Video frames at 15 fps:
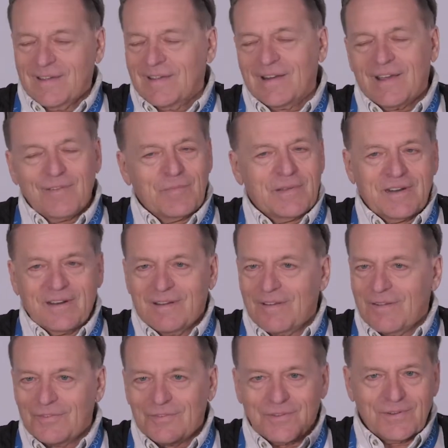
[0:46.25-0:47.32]
And I've been on
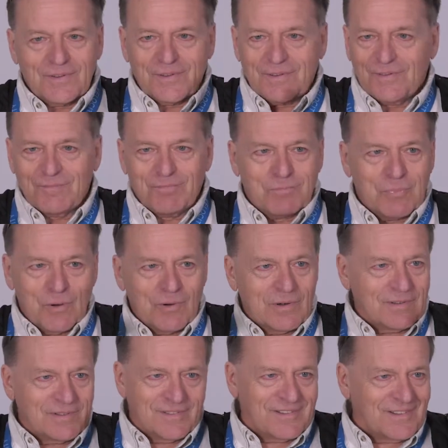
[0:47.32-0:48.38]
all sorts of
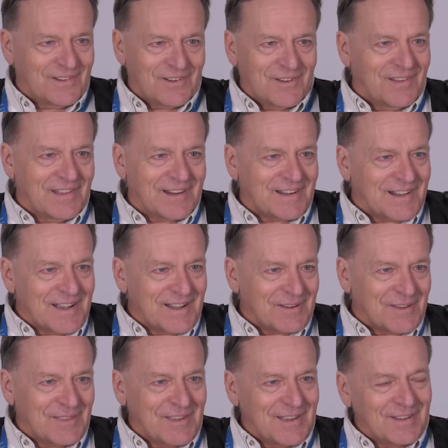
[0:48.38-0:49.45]
boards and all that
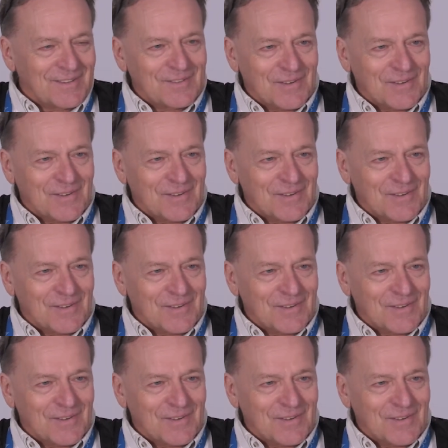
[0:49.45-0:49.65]
kind of thing.